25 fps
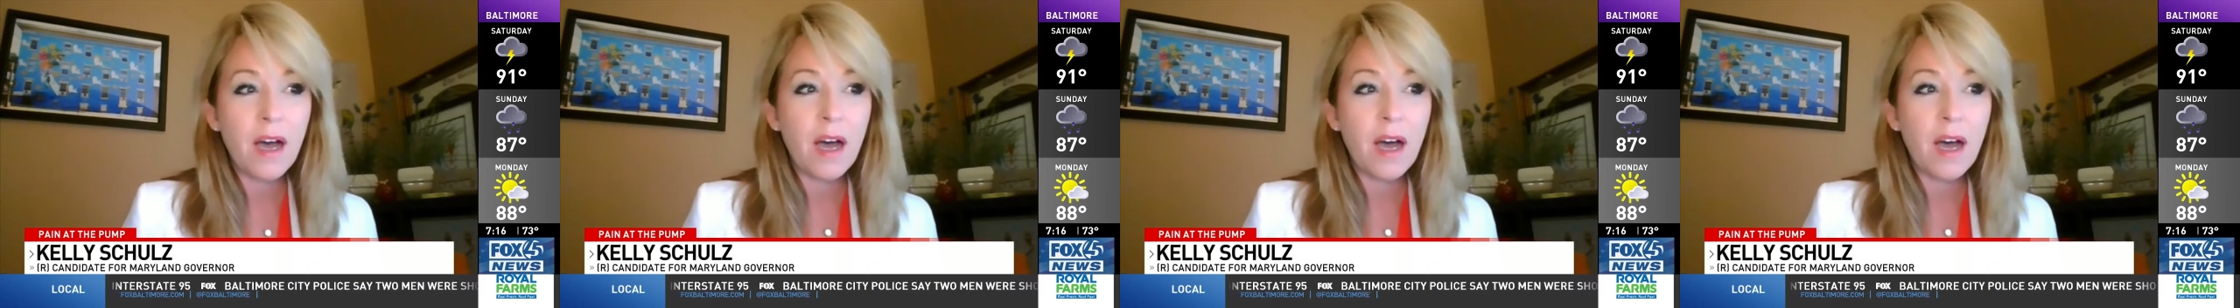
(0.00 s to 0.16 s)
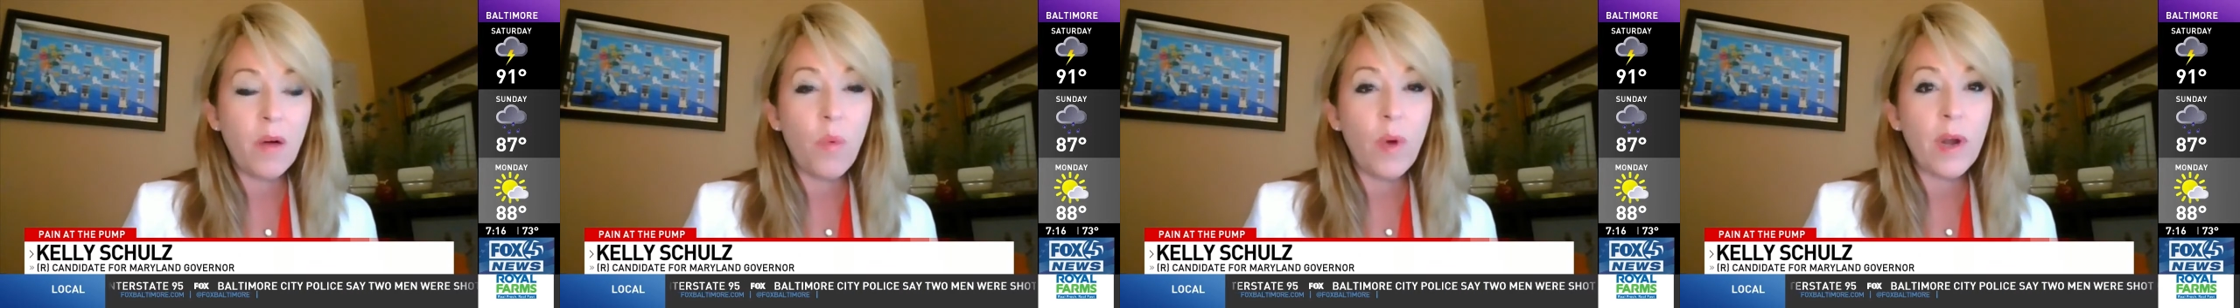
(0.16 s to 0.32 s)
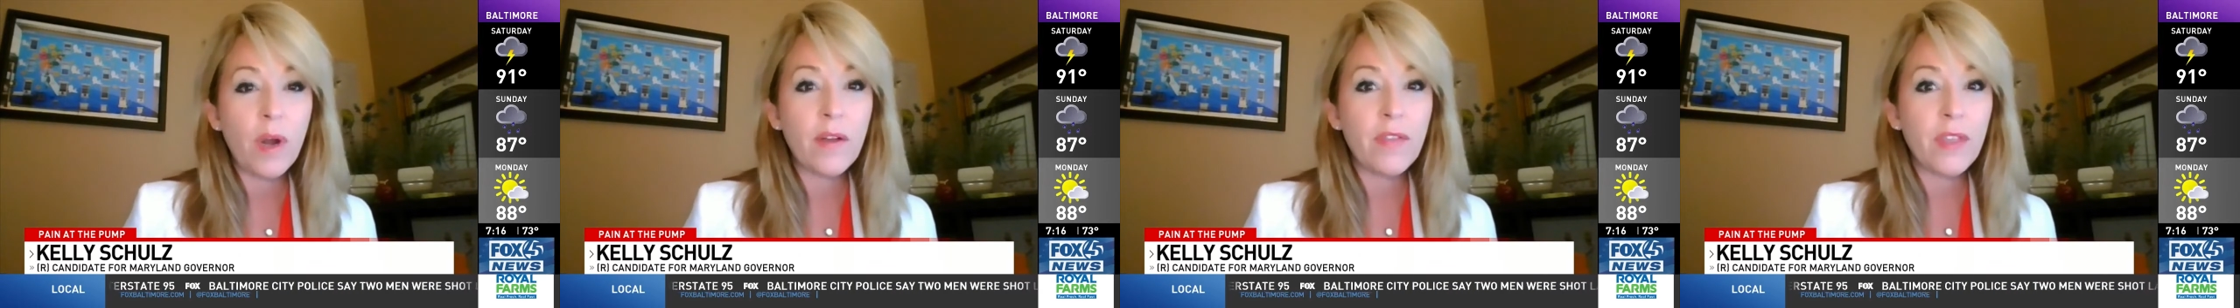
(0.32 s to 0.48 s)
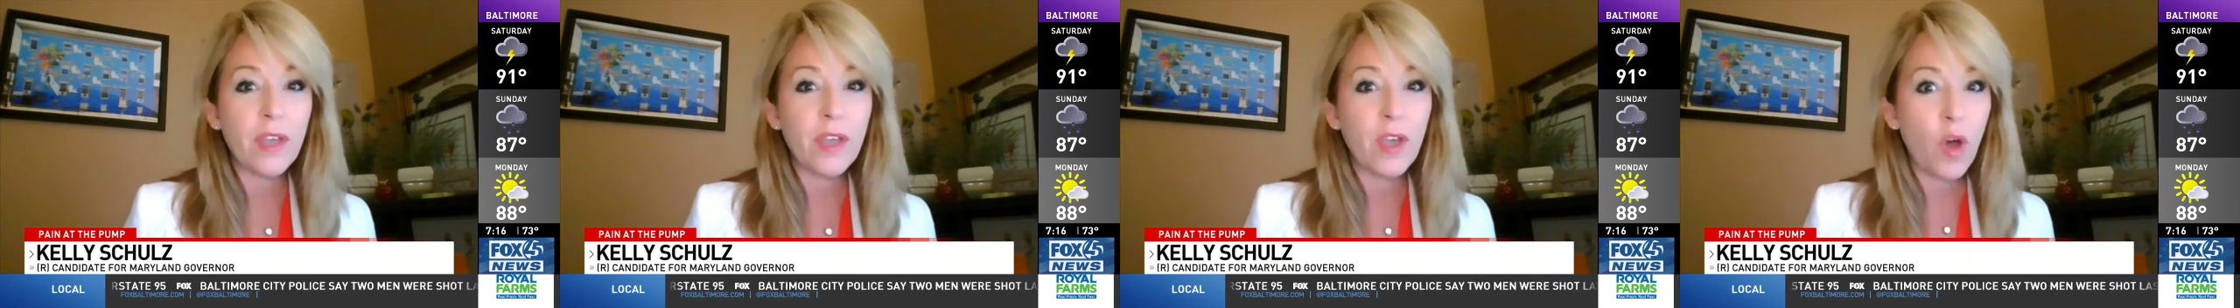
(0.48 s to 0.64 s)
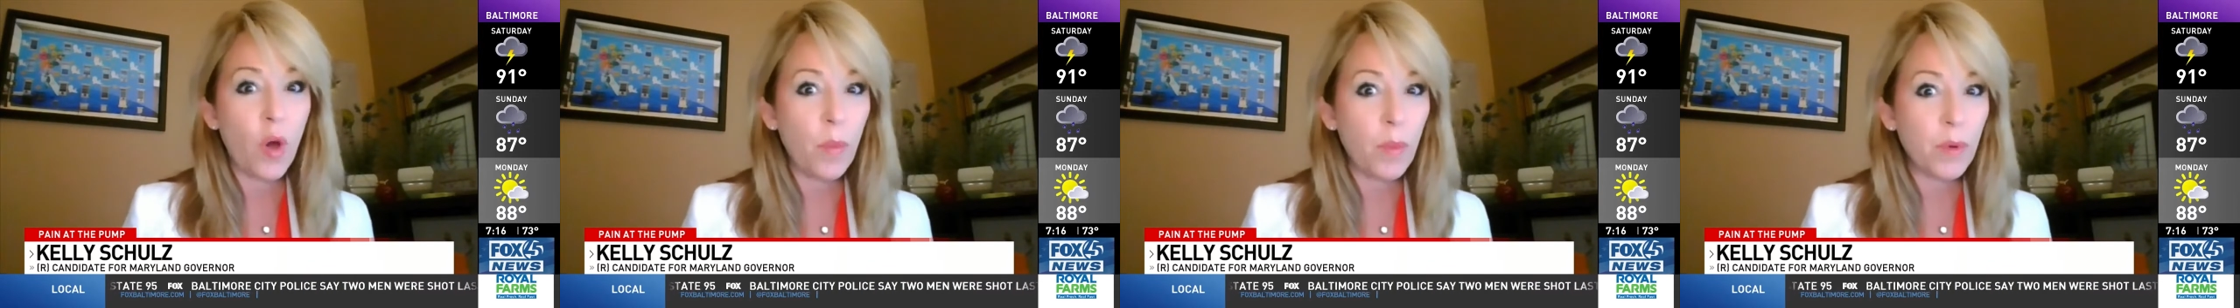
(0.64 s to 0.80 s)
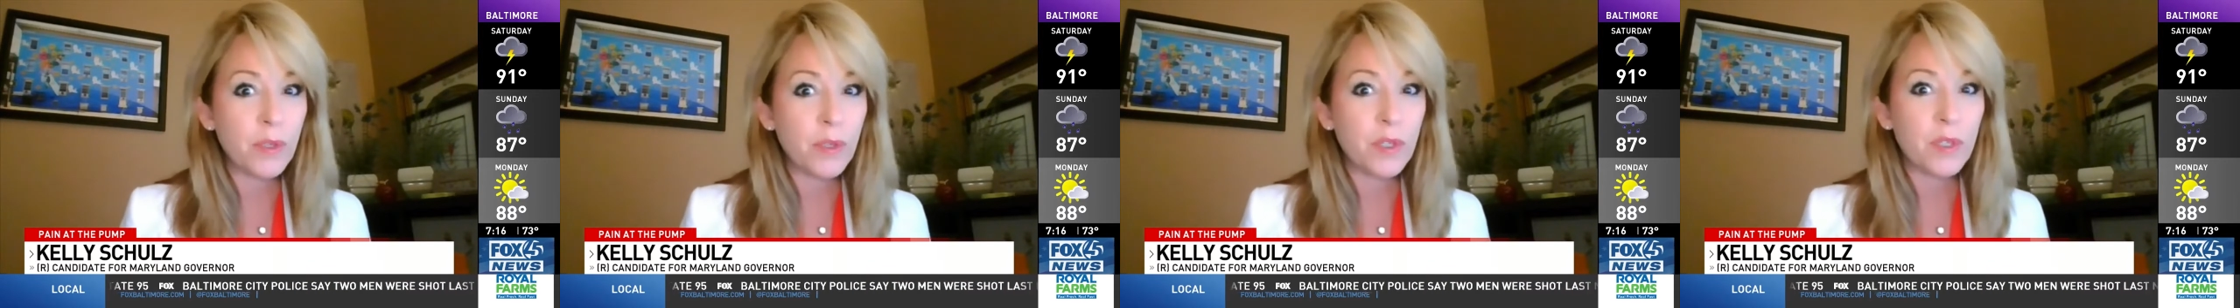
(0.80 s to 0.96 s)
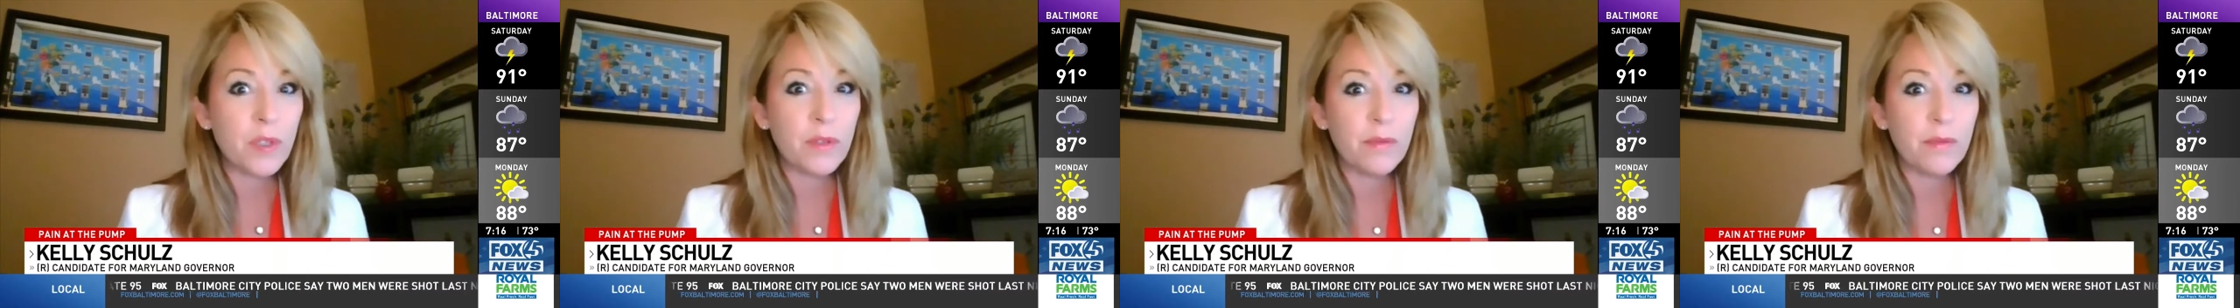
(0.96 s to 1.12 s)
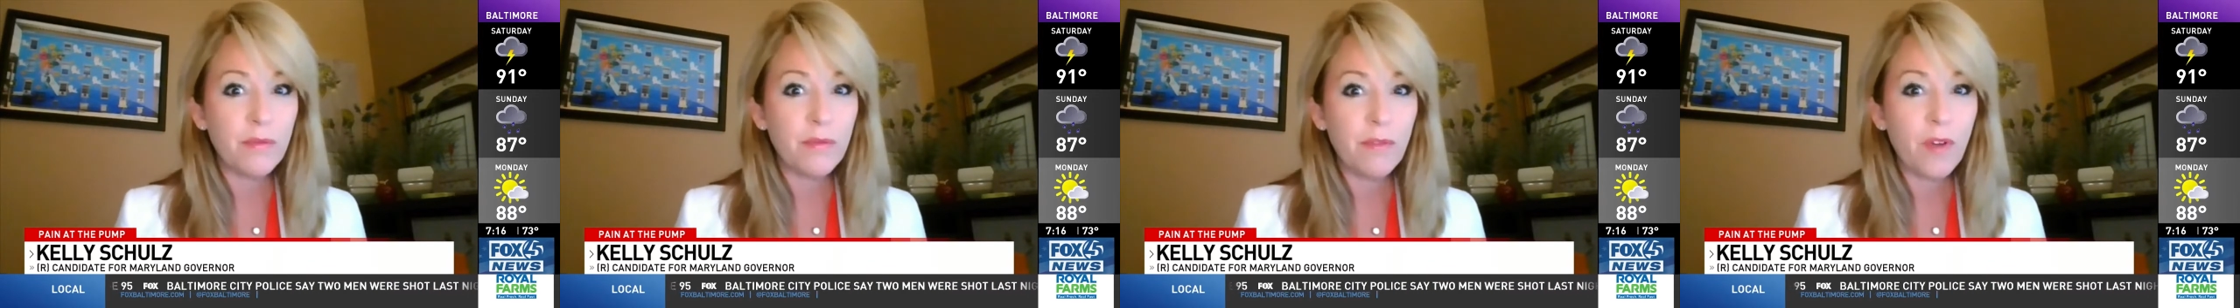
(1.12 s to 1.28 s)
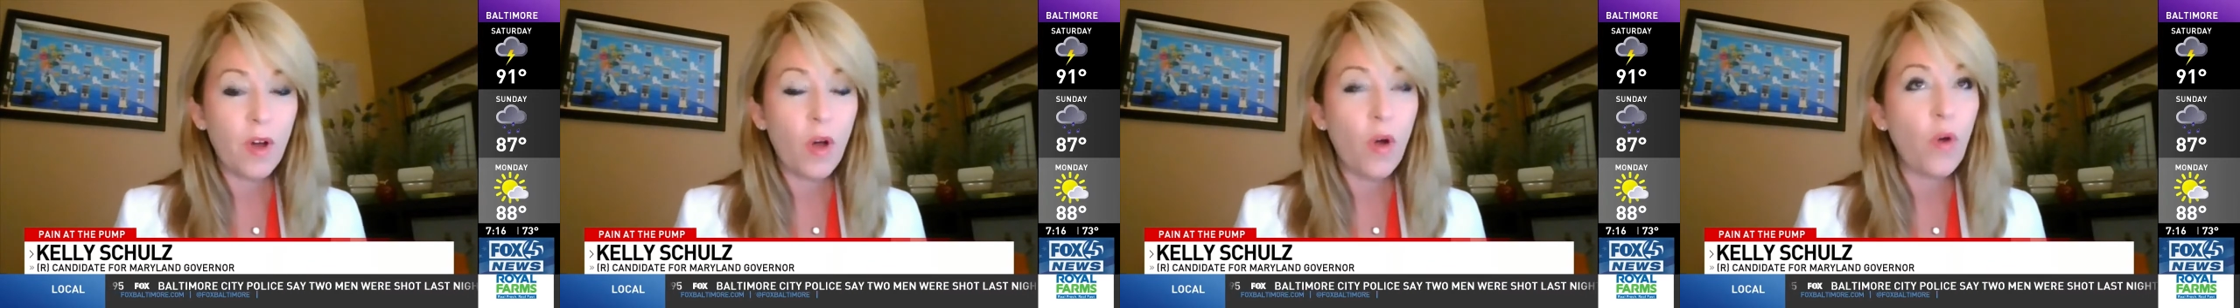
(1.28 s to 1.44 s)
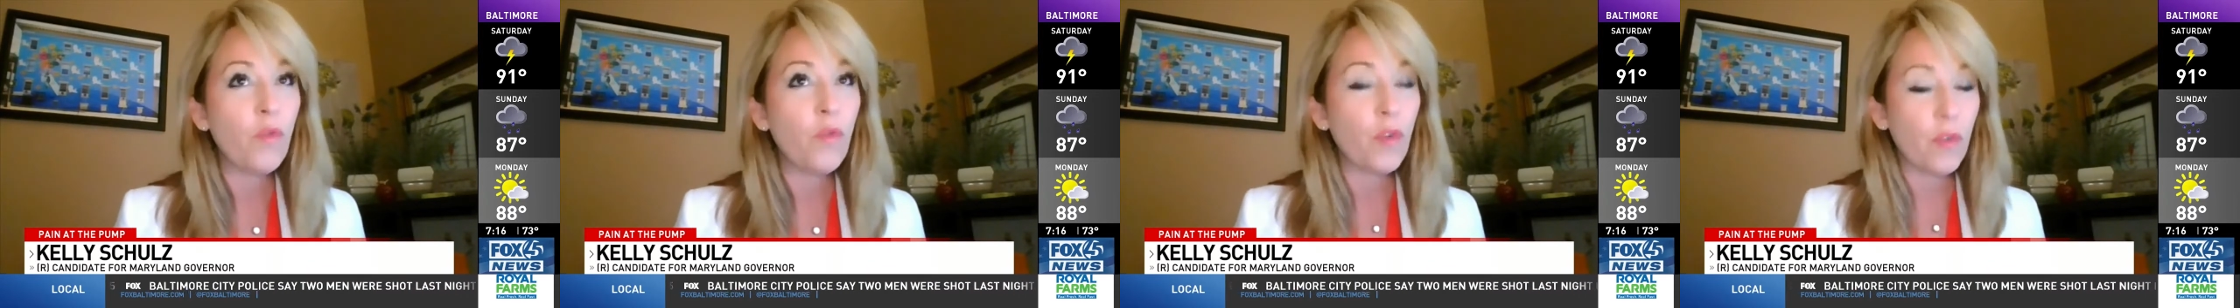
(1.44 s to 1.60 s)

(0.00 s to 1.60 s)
one of the almost over